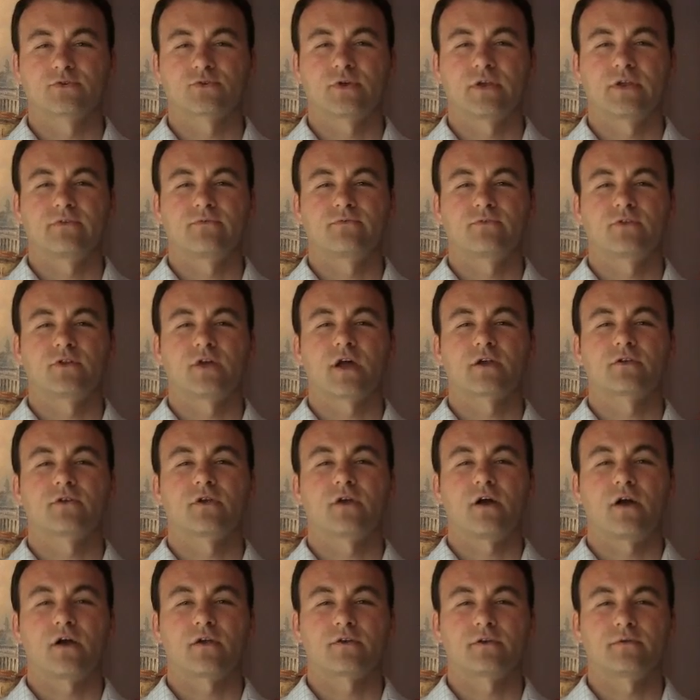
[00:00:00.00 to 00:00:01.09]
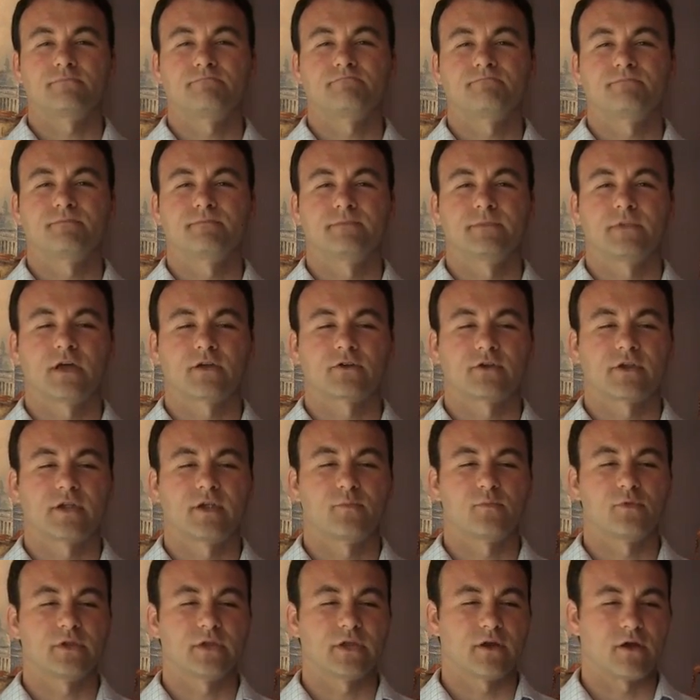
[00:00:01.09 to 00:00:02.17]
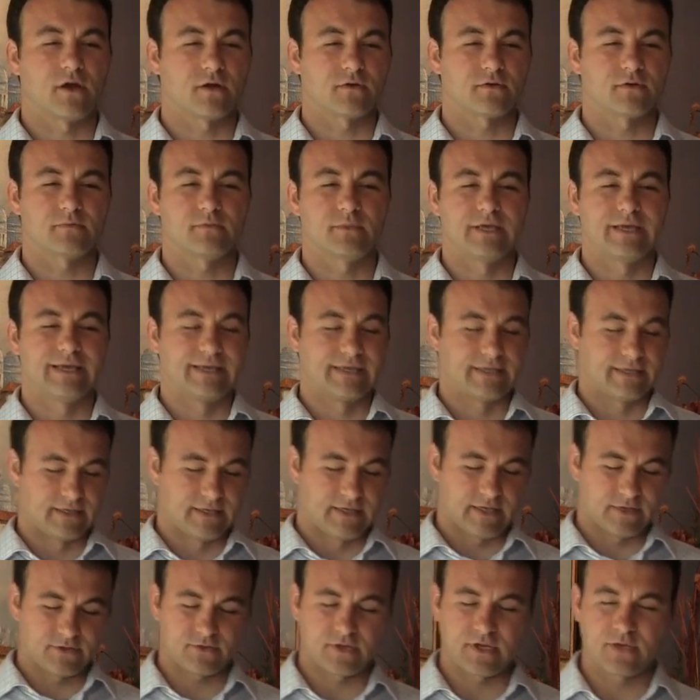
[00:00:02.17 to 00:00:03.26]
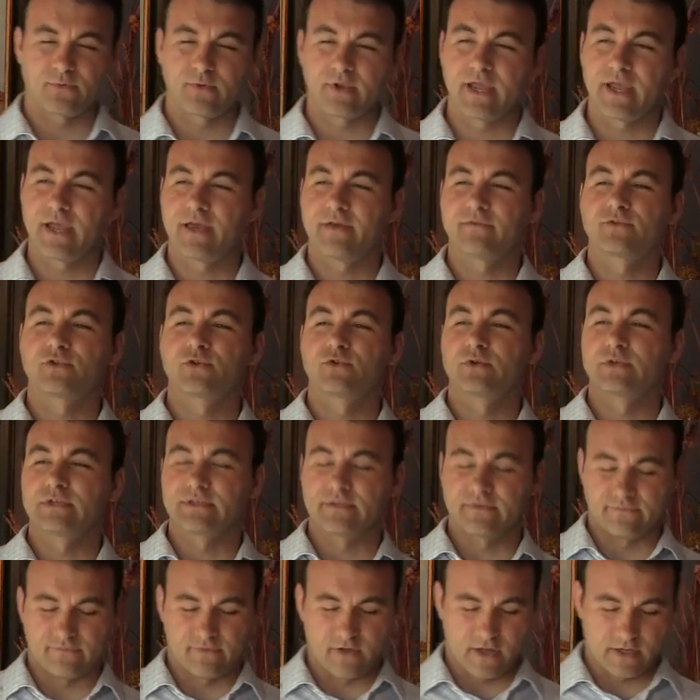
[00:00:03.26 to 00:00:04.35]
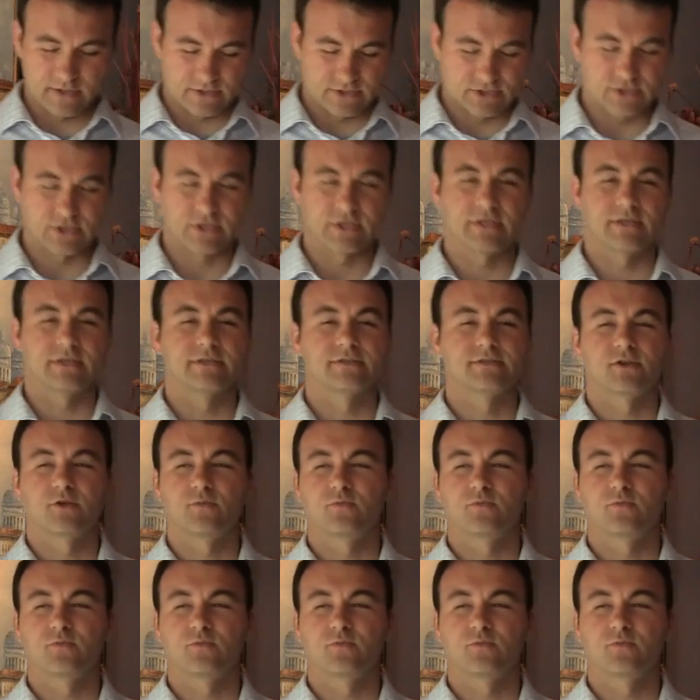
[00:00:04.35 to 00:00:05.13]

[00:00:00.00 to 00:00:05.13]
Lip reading: was created for Dr. Cockrum, Dr. Kimberly Cockrum. And today we have Teresa Fox. She is